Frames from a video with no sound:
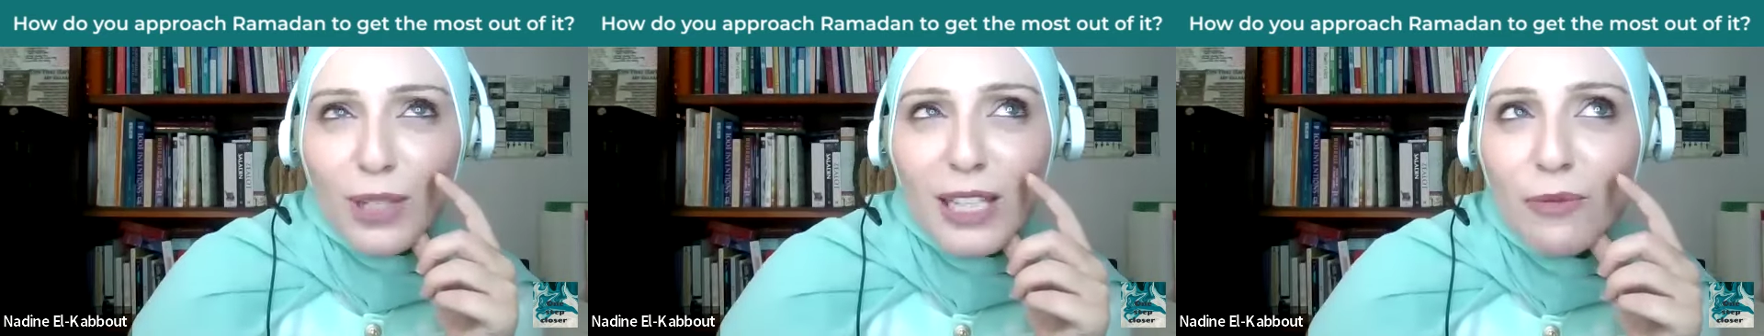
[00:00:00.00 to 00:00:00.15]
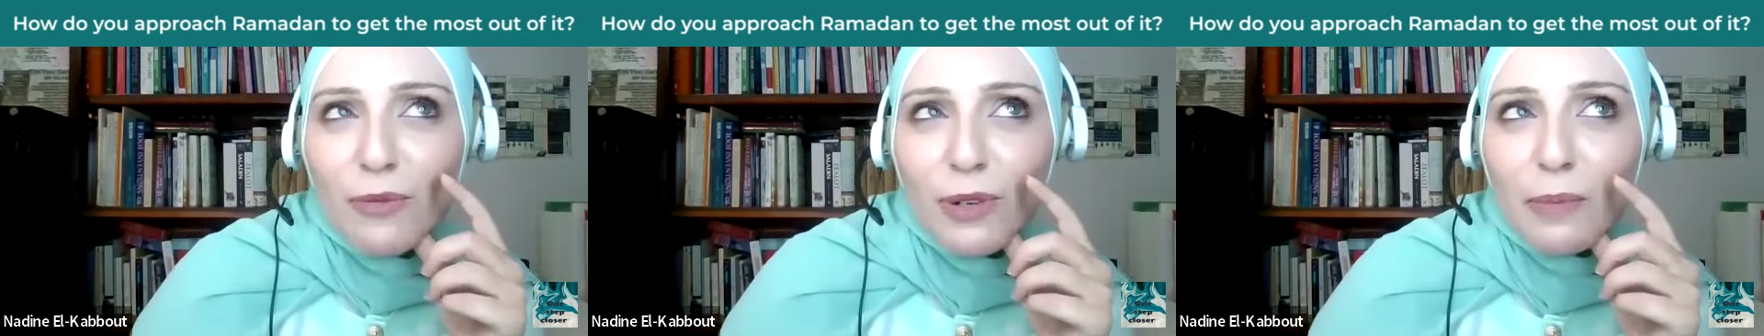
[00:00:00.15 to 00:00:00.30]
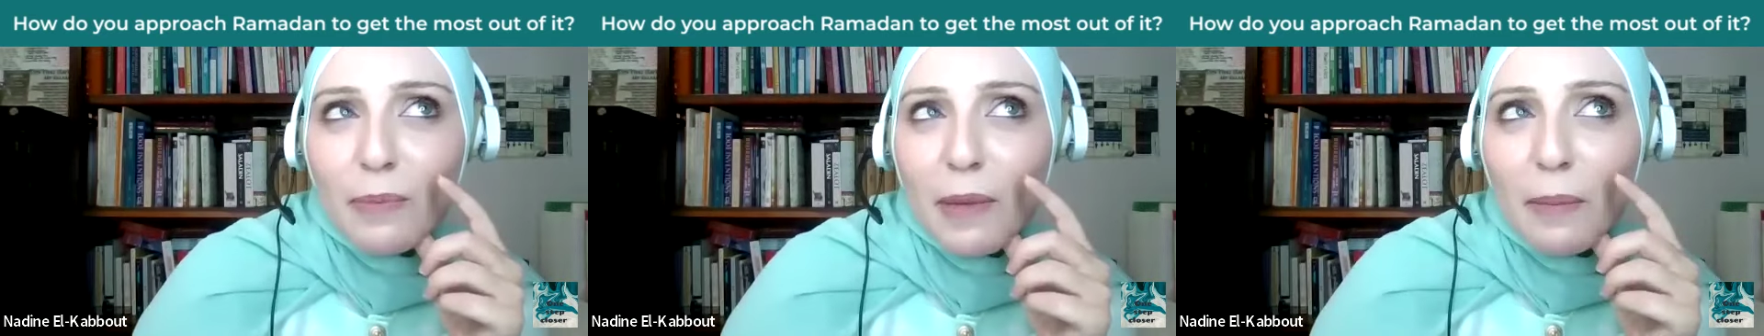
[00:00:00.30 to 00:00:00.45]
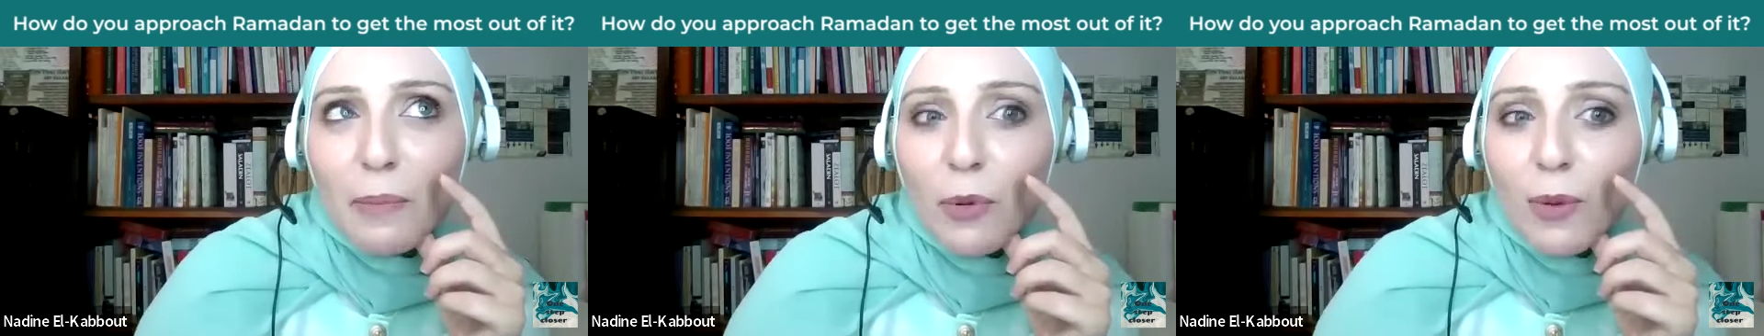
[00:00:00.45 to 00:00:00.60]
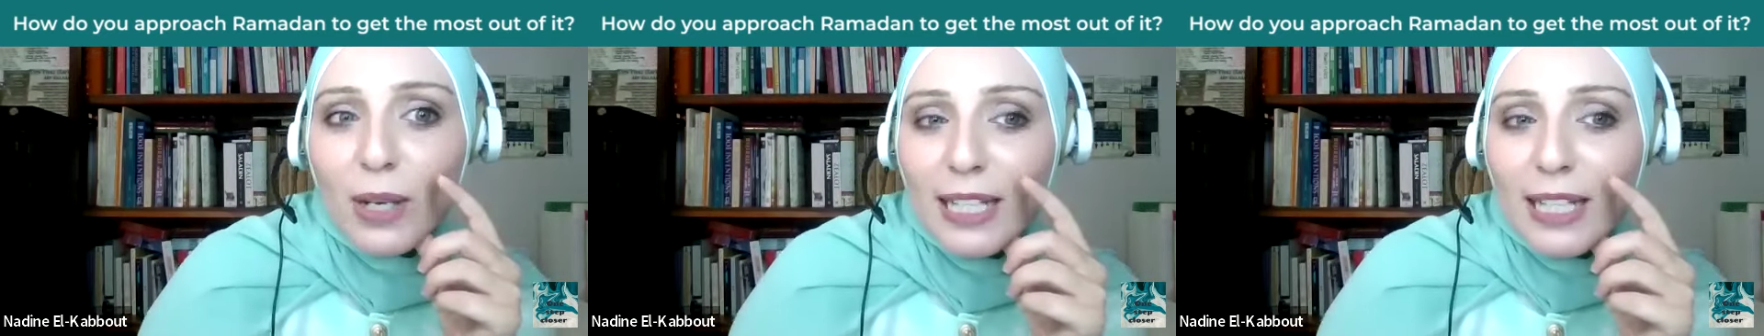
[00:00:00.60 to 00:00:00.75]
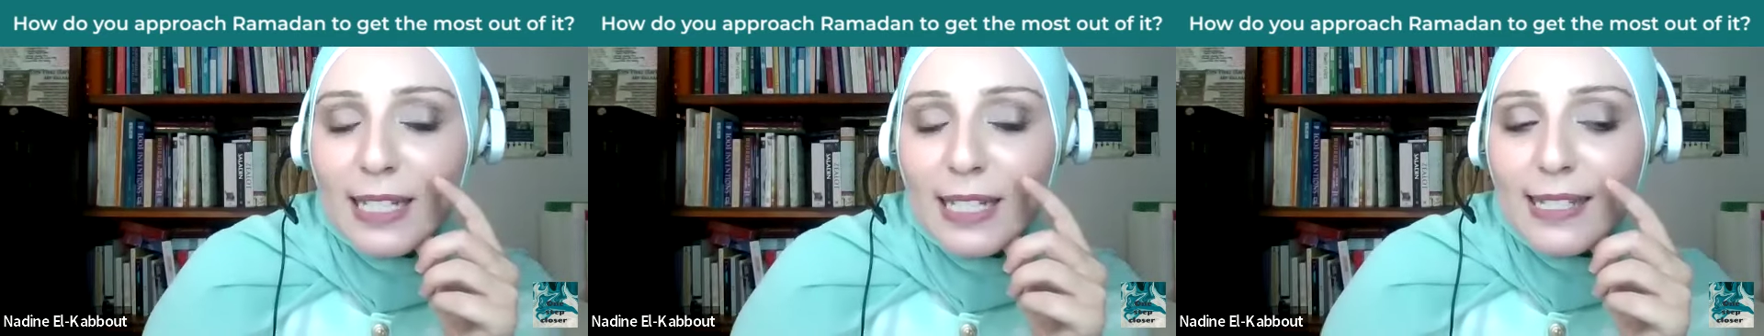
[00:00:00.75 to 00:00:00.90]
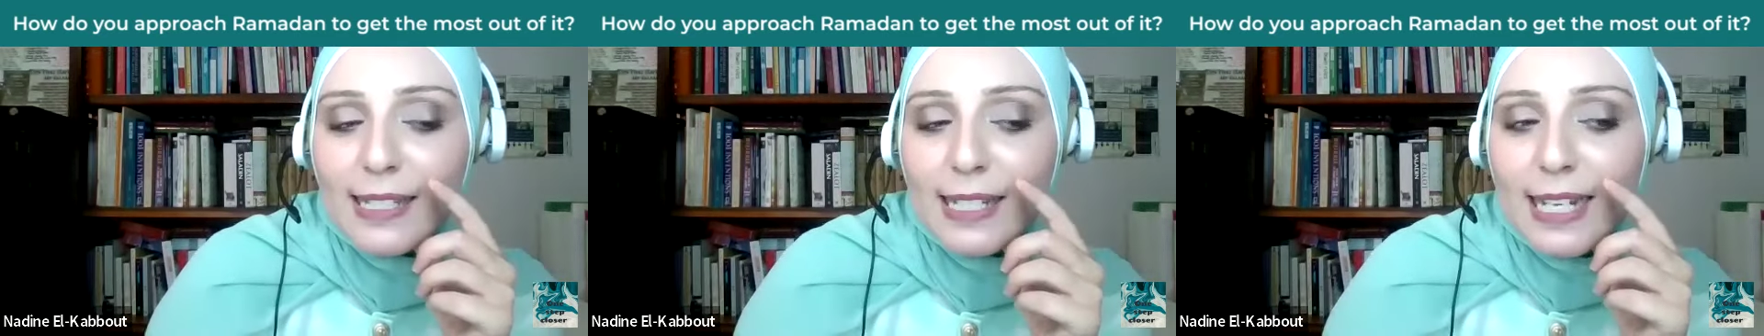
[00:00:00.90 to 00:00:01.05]
really remember one
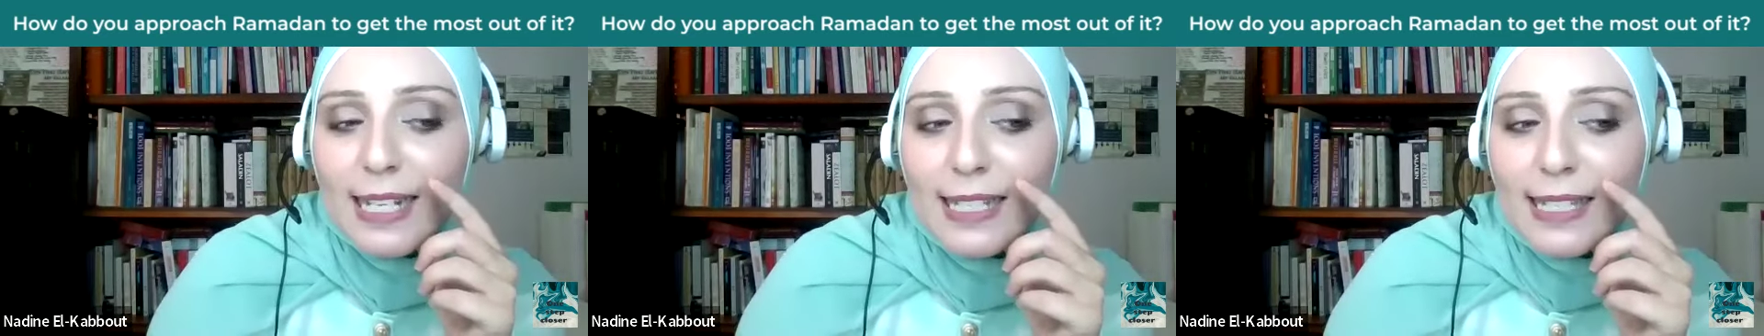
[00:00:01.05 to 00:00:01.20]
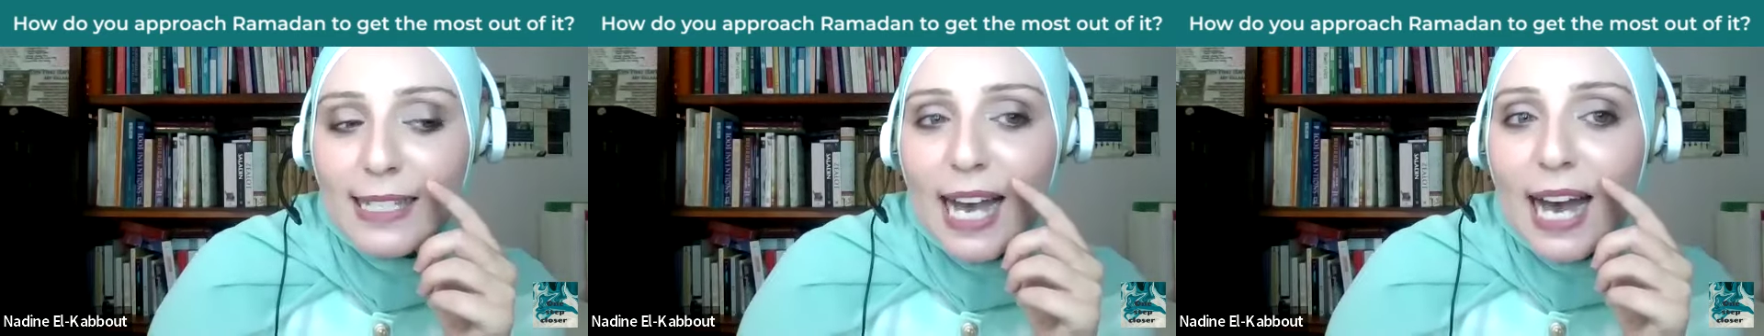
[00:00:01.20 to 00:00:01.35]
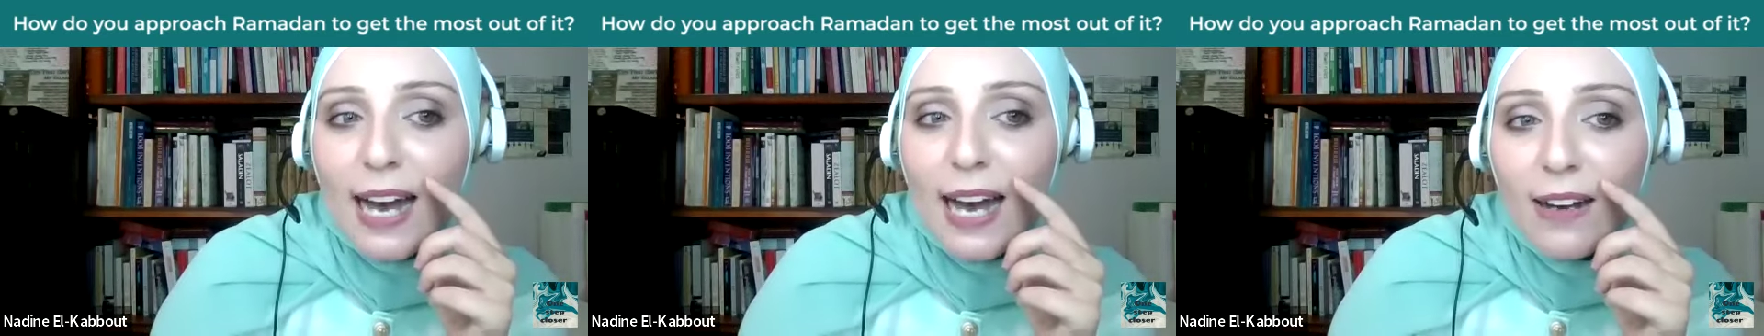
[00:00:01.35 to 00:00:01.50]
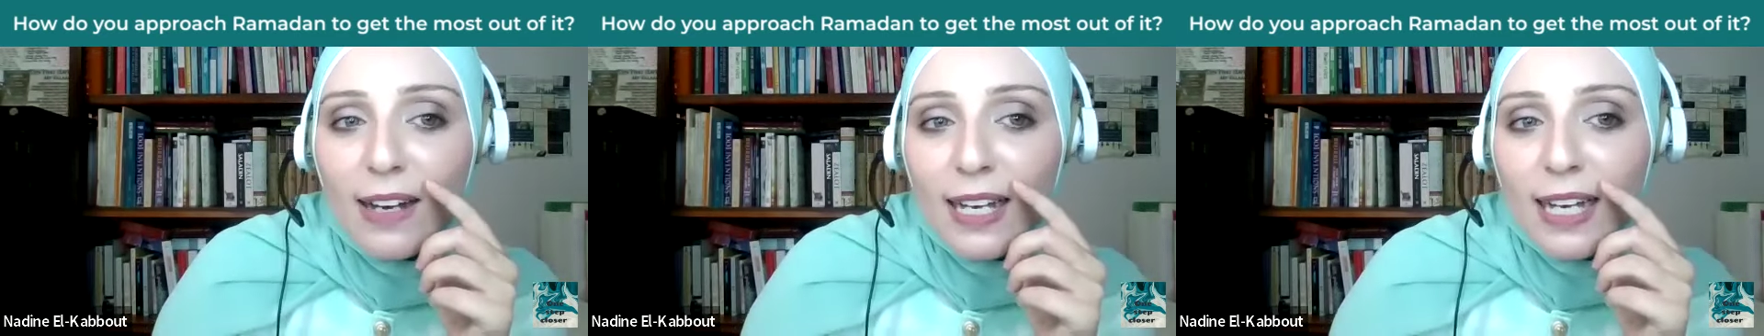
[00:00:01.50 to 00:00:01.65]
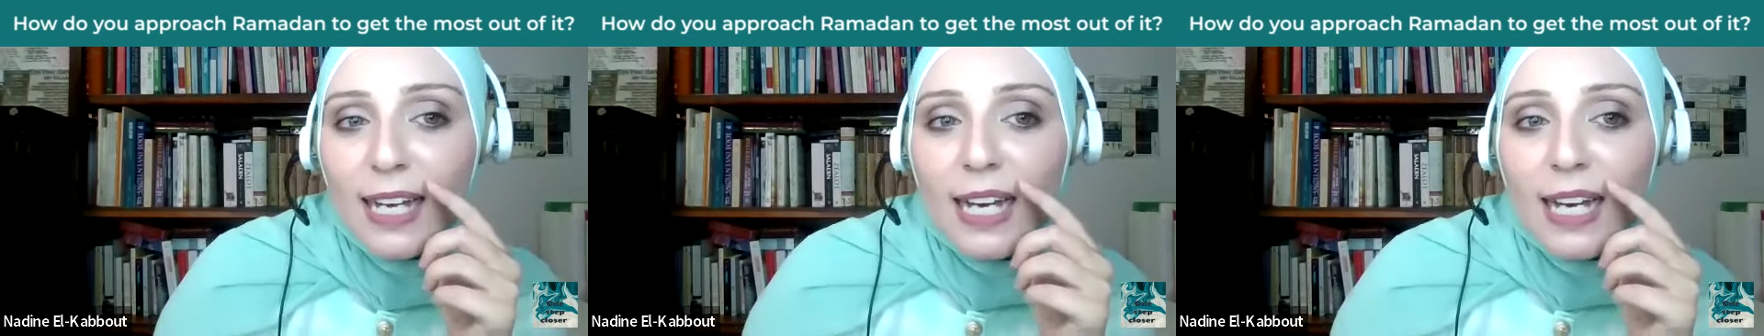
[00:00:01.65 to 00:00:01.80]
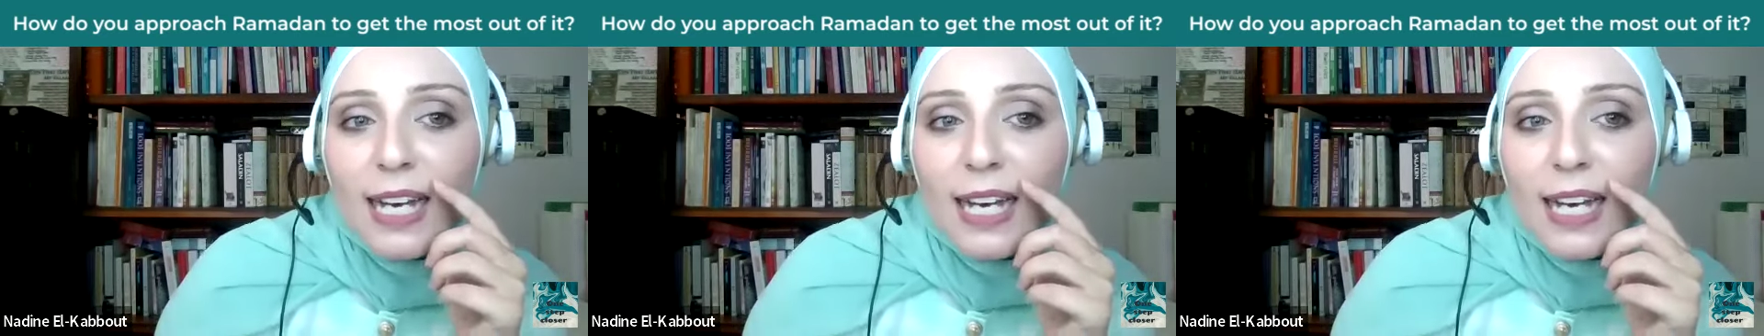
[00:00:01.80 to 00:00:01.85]
that stands out.